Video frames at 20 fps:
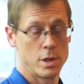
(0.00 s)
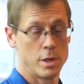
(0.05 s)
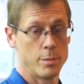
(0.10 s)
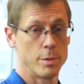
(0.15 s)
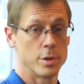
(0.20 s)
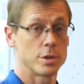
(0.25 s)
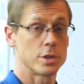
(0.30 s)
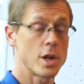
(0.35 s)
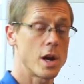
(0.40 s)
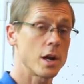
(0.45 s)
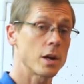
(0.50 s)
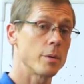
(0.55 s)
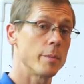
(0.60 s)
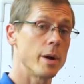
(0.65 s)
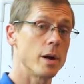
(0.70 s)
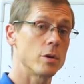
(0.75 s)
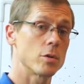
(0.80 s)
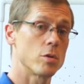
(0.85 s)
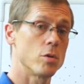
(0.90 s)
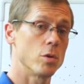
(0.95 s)
I'm going to talk
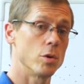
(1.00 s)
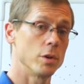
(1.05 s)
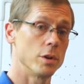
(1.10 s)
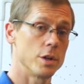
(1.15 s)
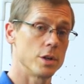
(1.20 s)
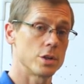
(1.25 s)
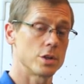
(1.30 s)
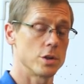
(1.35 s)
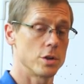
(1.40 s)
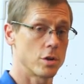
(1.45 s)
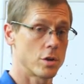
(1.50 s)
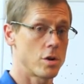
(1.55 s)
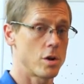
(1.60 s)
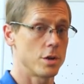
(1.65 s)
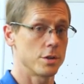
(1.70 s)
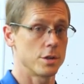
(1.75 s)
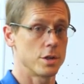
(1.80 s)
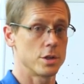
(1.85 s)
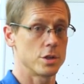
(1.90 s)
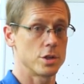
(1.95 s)
about correlation and
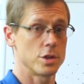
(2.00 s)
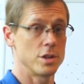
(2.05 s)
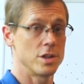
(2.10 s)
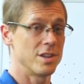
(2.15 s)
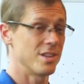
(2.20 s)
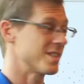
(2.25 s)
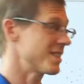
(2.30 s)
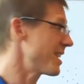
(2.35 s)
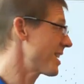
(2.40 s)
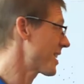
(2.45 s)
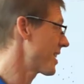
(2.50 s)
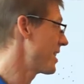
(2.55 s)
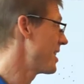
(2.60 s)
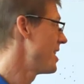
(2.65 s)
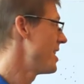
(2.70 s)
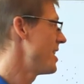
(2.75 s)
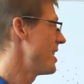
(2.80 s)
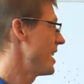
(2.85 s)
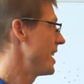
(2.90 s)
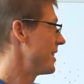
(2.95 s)
causation in a second.
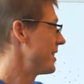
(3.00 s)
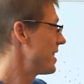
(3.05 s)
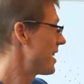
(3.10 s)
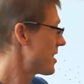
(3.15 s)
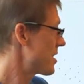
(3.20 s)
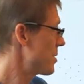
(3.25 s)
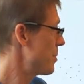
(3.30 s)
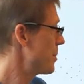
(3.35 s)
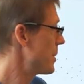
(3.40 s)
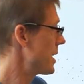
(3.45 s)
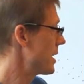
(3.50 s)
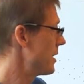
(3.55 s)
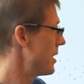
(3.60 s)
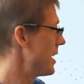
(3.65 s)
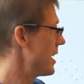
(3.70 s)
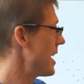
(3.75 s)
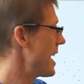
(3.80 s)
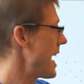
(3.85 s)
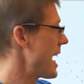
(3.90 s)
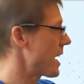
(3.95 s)
It doesn't mean
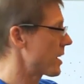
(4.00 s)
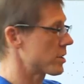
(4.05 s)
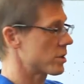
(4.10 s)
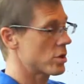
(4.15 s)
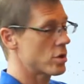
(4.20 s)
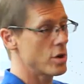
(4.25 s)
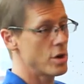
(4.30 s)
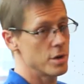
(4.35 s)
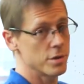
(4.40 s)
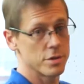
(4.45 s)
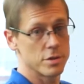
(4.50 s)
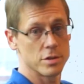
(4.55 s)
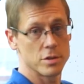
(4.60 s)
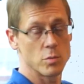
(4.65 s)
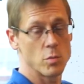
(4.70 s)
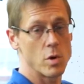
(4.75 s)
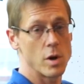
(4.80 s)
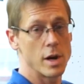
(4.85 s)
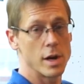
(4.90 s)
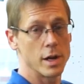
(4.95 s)
that X causes
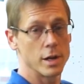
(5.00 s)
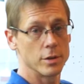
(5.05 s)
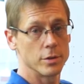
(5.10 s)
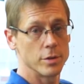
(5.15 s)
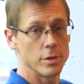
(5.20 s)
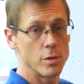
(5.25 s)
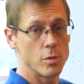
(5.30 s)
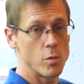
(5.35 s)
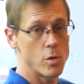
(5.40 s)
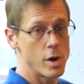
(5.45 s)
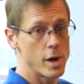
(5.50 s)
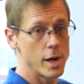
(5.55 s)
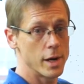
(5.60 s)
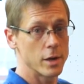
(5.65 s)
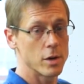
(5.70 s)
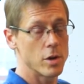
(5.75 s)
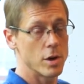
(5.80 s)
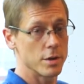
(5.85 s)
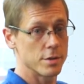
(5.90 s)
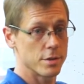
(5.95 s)
Y or that Y
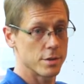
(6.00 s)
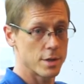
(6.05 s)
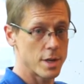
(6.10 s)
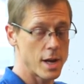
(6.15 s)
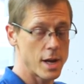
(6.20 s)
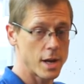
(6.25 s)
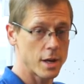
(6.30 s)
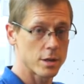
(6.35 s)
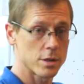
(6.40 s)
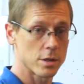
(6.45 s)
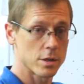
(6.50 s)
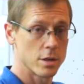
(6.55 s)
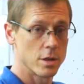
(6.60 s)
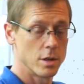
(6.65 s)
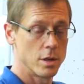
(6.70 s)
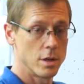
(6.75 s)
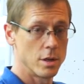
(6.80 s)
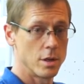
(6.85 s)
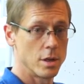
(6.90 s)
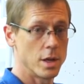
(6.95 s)
causes X.
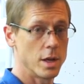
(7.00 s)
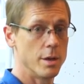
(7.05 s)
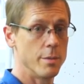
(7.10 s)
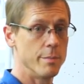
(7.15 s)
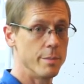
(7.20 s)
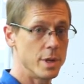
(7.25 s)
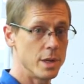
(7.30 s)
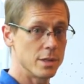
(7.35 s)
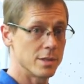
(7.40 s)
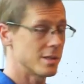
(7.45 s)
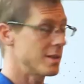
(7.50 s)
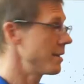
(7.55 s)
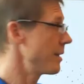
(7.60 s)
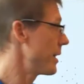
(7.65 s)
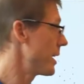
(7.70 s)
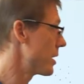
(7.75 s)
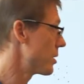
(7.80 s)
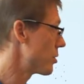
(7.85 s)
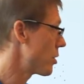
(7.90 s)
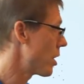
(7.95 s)
It means that
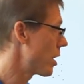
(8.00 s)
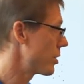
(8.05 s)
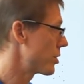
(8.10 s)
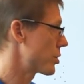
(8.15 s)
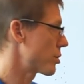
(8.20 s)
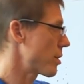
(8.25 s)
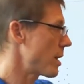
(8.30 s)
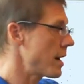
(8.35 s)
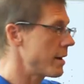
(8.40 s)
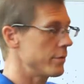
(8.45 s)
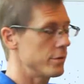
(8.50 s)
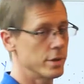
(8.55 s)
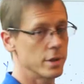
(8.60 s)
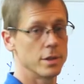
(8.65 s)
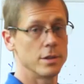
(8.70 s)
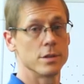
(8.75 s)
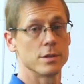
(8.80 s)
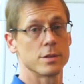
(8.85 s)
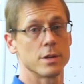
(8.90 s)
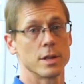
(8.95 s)
they are traveling
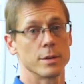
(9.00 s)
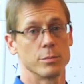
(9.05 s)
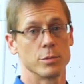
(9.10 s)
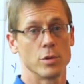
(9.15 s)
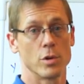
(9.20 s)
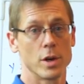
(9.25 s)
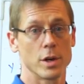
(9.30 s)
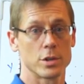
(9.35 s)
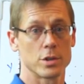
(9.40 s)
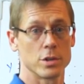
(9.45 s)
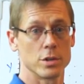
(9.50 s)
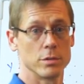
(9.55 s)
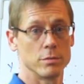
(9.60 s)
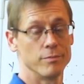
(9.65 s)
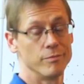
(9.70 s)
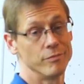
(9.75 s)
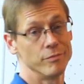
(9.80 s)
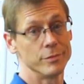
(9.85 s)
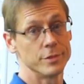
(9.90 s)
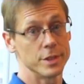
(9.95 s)
in the same direction
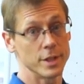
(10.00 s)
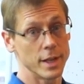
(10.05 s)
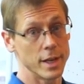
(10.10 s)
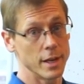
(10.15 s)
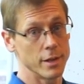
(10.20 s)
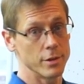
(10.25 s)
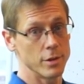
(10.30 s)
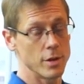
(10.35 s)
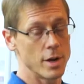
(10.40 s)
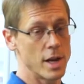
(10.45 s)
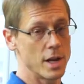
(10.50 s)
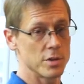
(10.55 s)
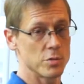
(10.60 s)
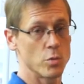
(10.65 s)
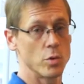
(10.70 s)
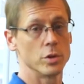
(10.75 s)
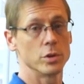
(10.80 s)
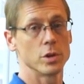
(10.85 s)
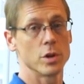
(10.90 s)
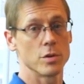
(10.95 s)
together. As
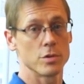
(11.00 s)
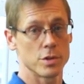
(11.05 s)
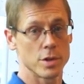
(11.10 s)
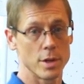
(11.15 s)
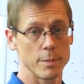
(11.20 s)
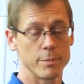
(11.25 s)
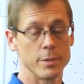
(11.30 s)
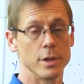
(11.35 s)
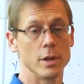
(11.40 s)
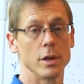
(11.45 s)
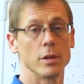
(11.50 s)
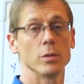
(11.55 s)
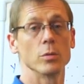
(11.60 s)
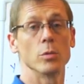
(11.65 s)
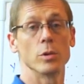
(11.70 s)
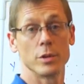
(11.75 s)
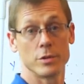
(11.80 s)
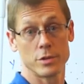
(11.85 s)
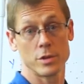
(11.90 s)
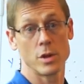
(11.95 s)
one goes up, the other
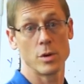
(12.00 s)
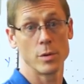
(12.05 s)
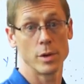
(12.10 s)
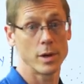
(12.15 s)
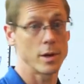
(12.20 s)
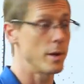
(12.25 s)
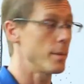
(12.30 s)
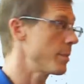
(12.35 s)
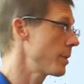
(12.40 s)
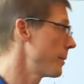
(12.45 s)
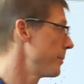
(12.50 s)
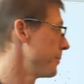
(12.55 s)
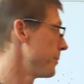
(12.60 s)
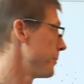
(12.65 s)
one is going up.